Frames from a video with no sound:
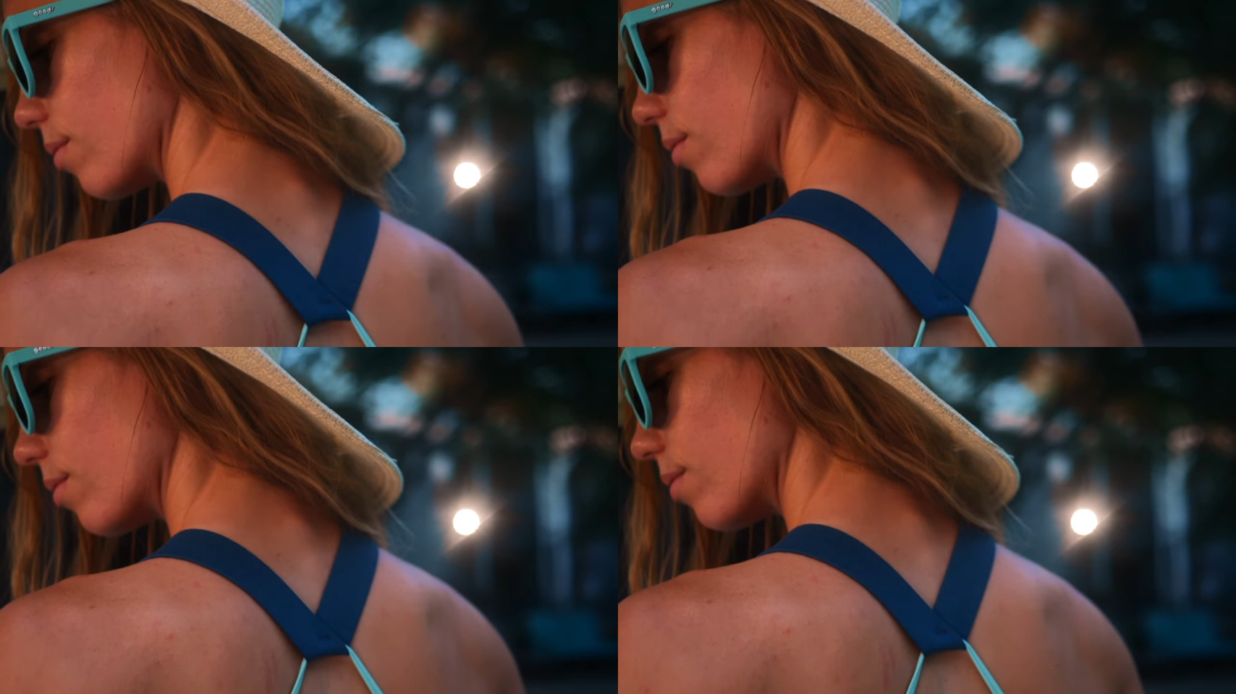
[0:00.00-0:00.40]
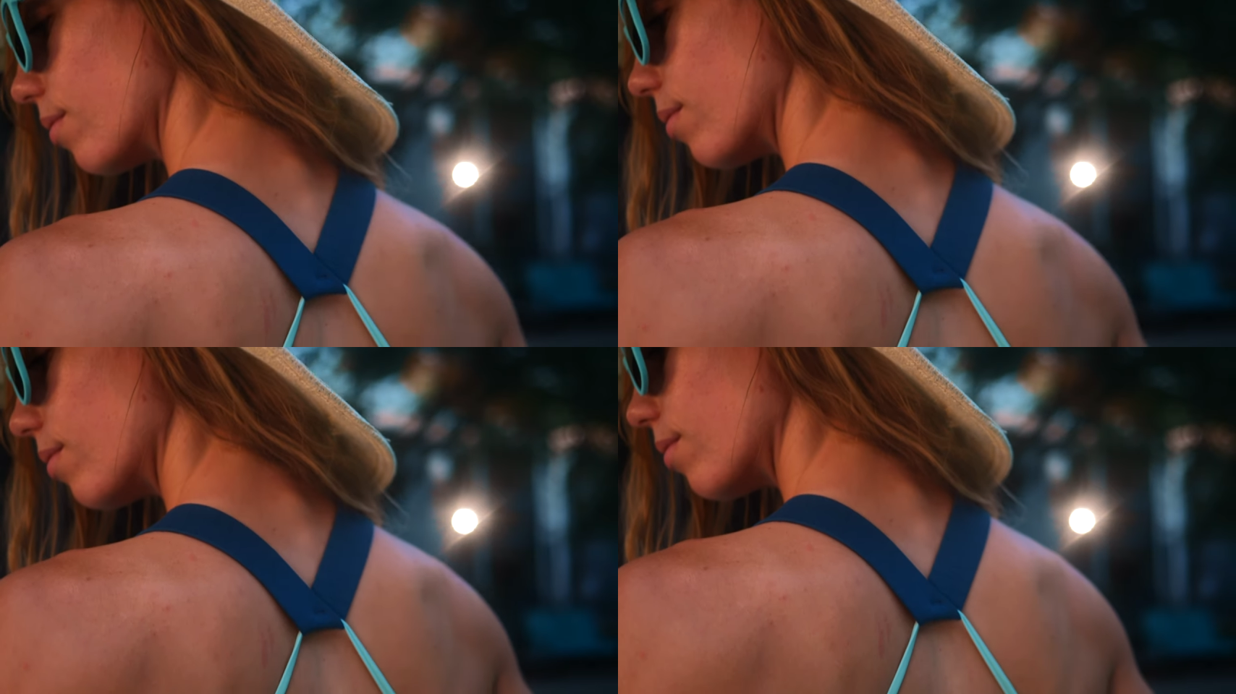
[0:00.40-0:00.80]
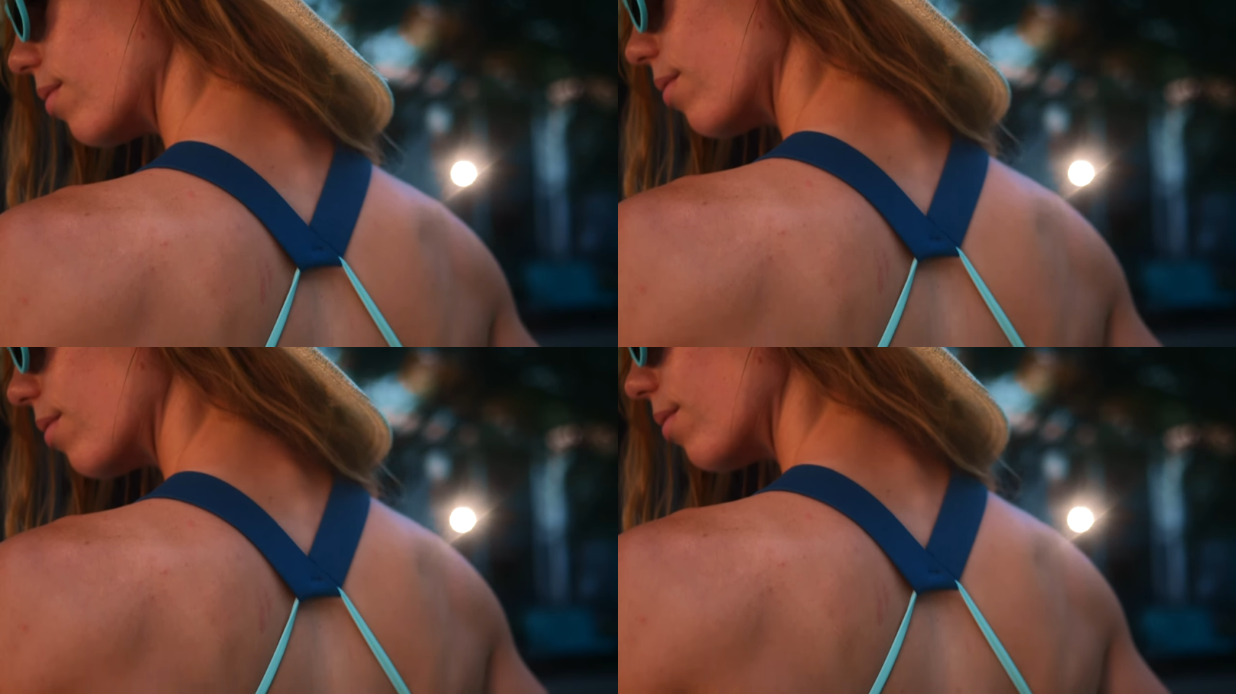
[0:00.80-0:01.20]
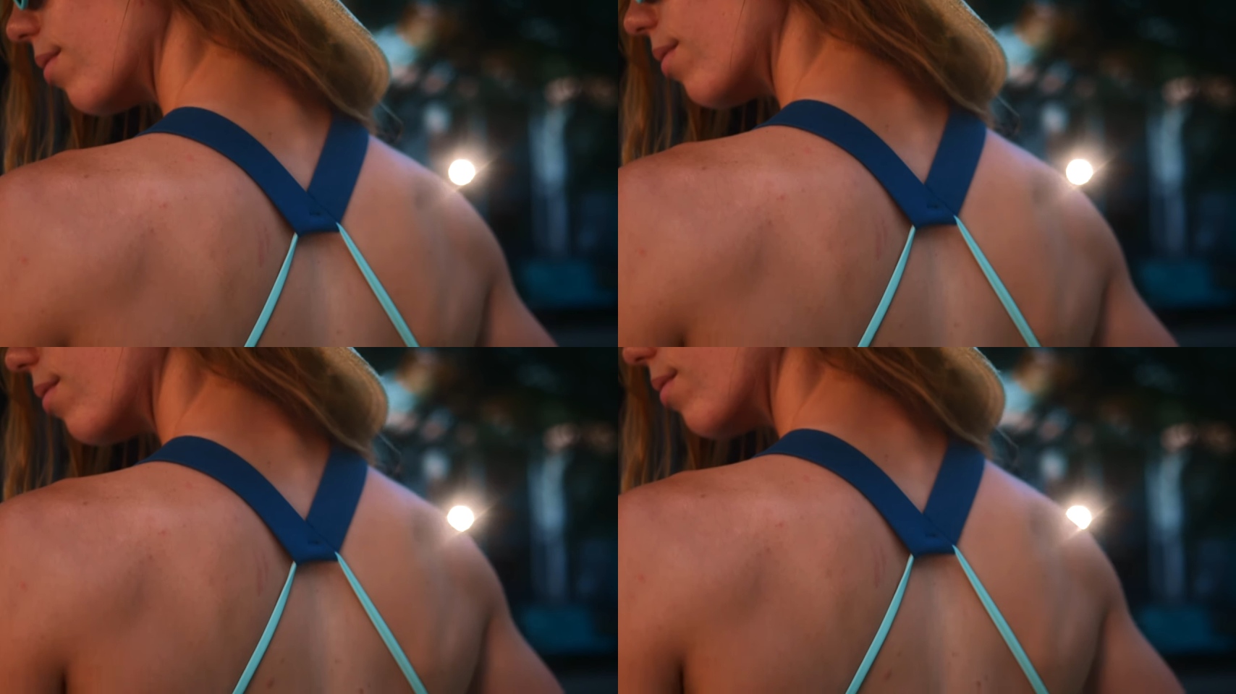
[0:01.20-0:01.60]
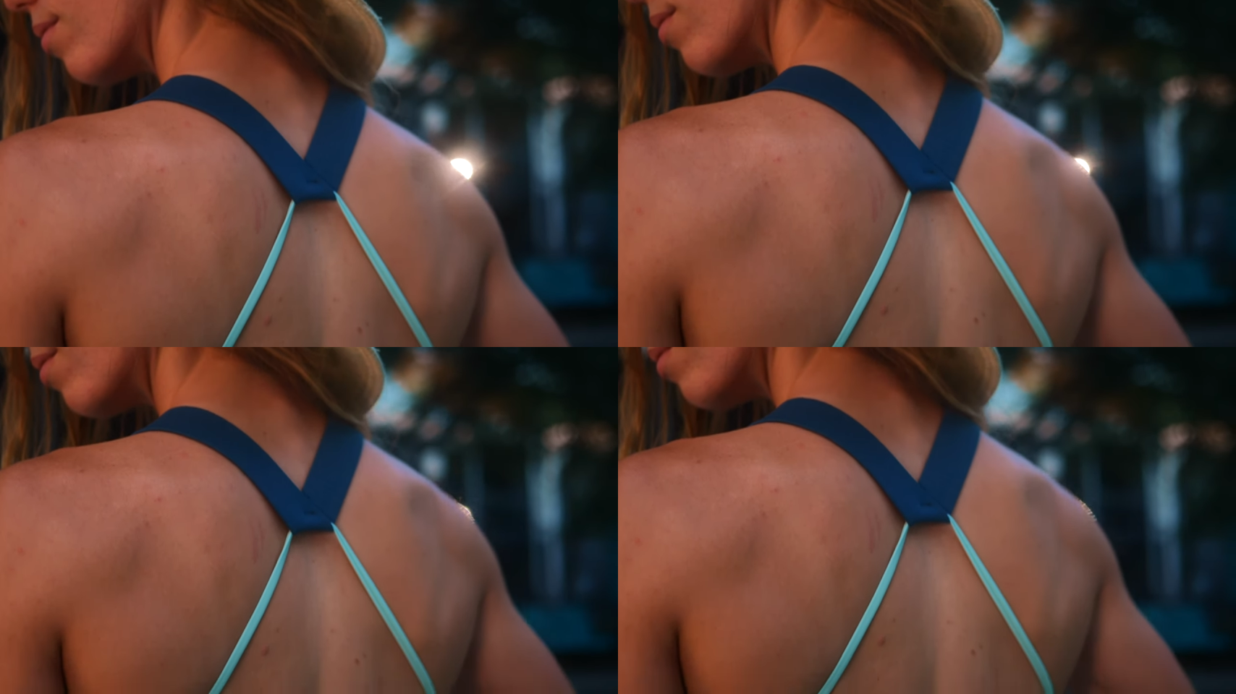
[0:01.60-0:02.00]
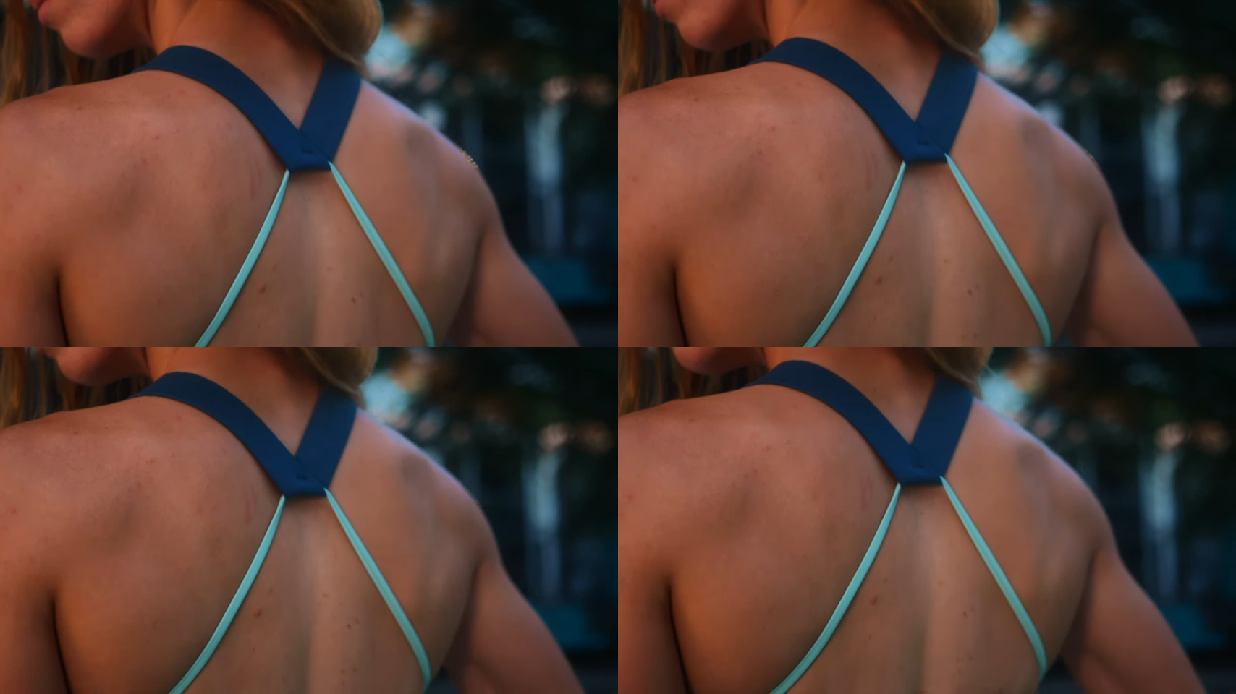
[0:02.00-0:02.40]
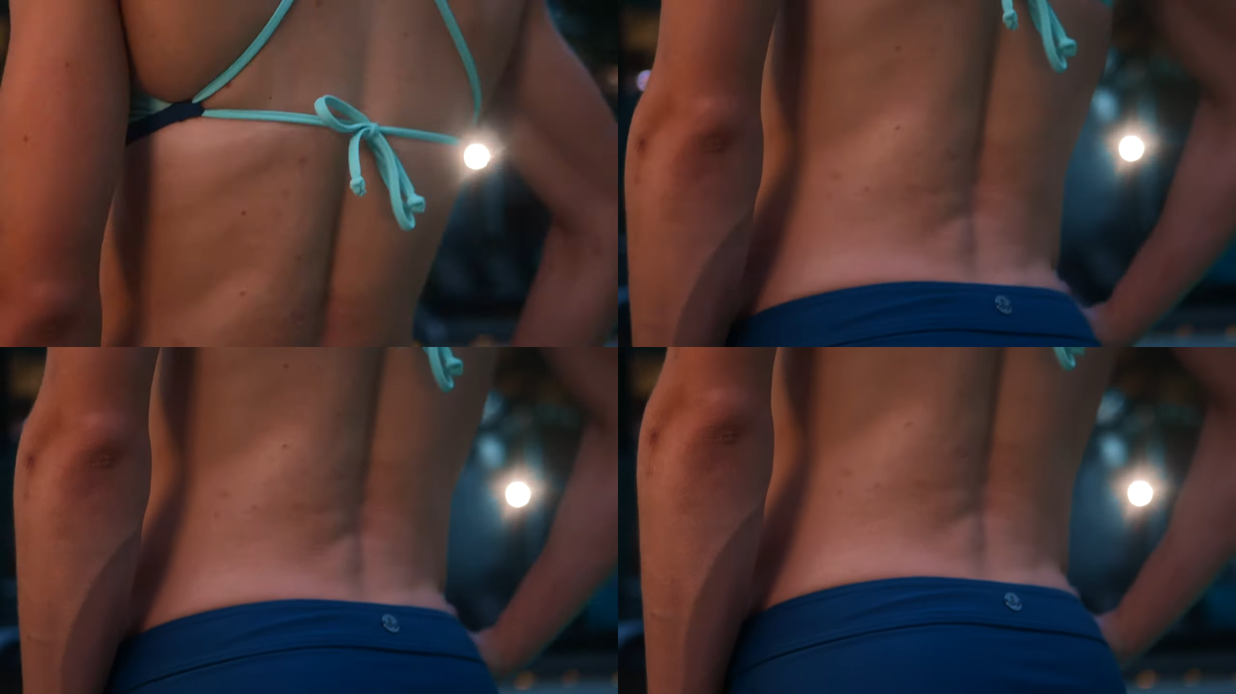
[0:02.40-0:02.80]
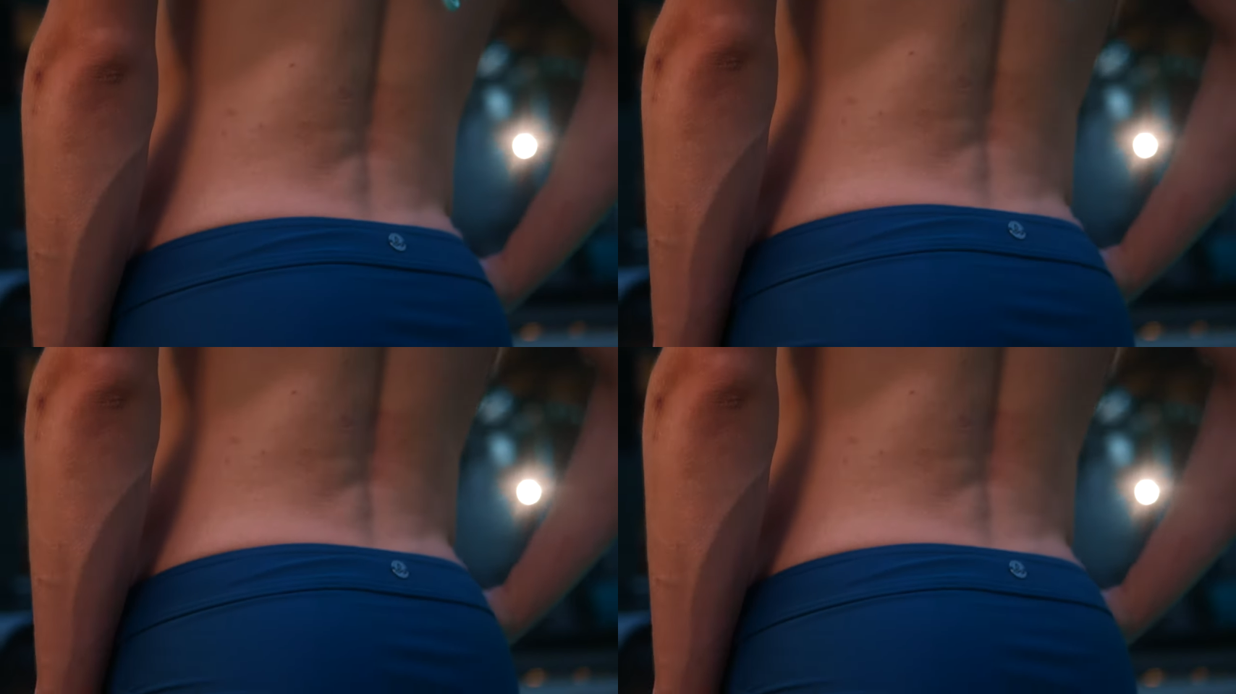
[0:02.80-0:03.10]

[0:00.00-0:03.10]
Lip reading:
Nobody's mouth can be seen.